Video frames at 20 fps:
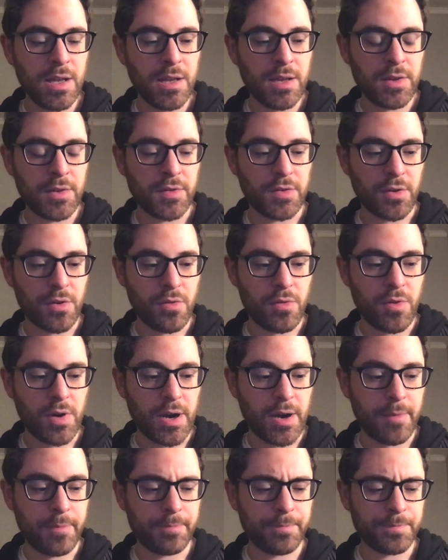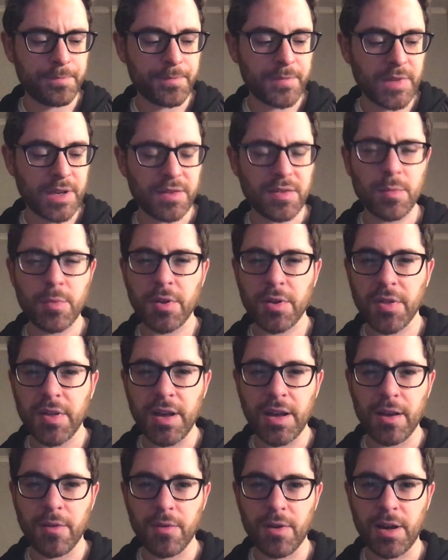So, um, a similar
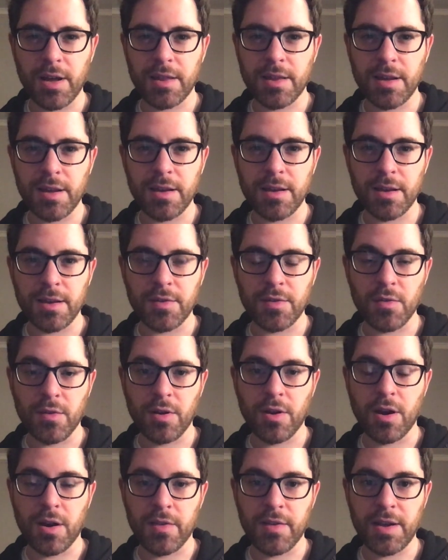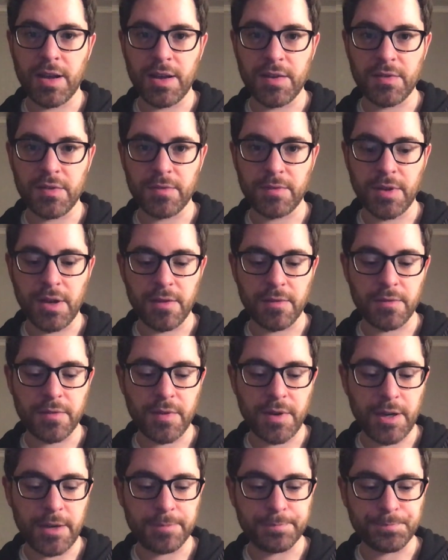thing I think is going on in the case of love.
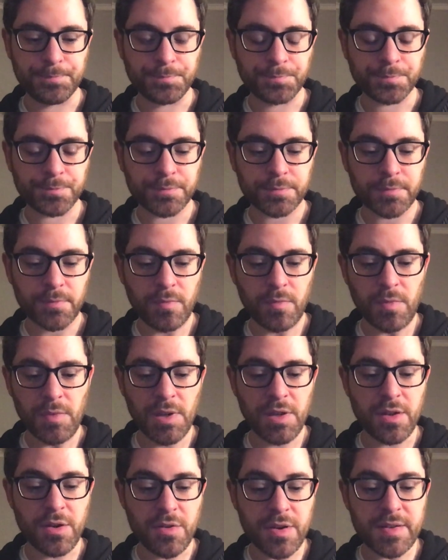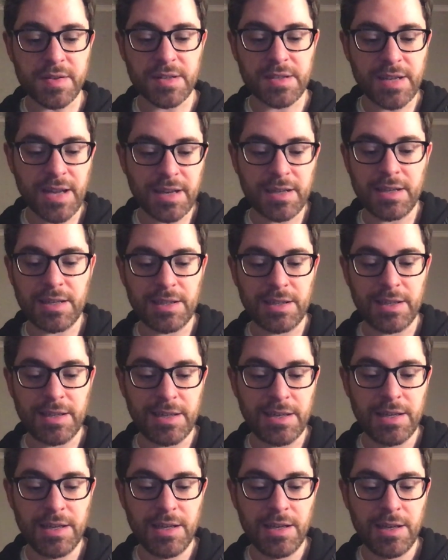Um, there is a
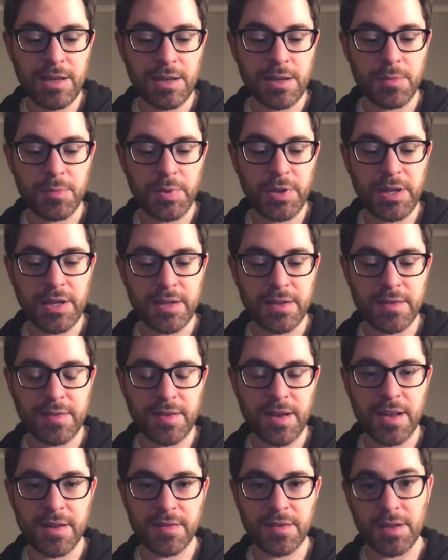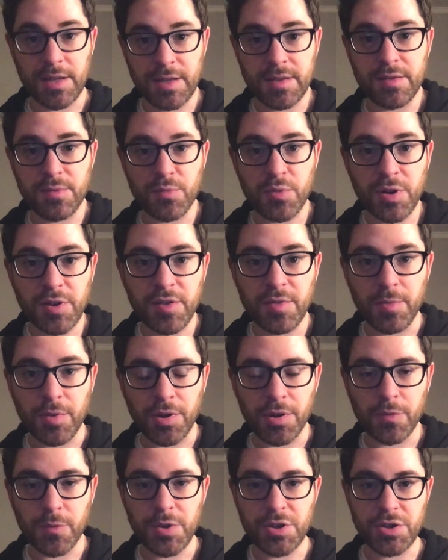technically complete sense, at least in
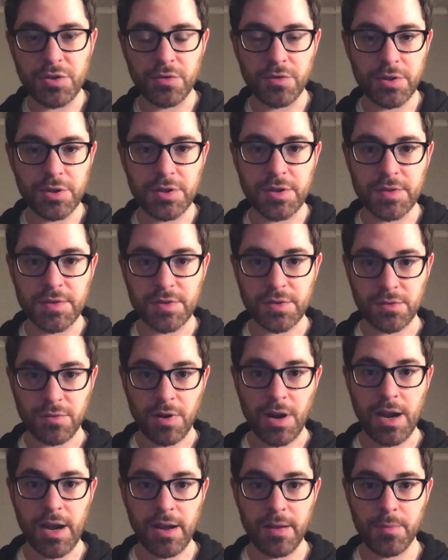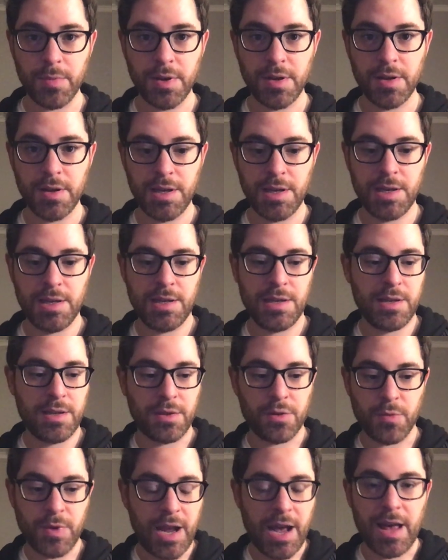principle, in which you could describe
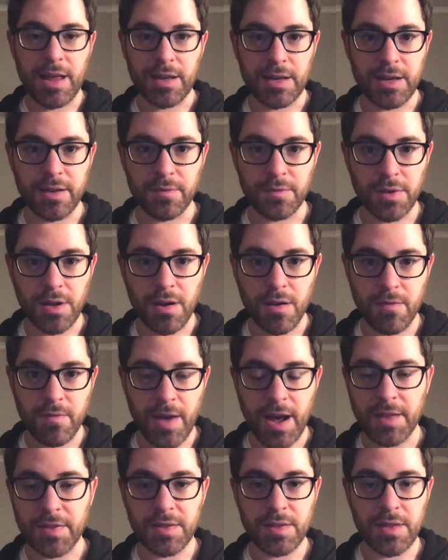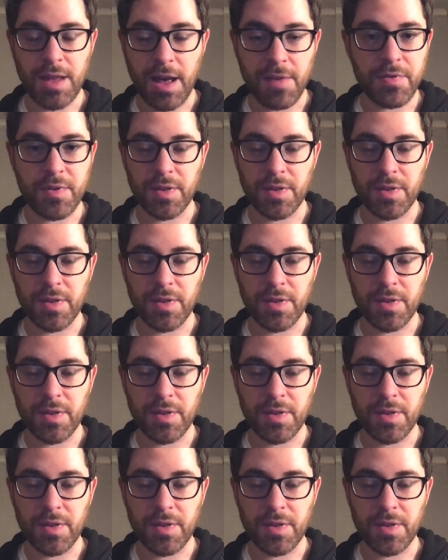the reality of love at, at the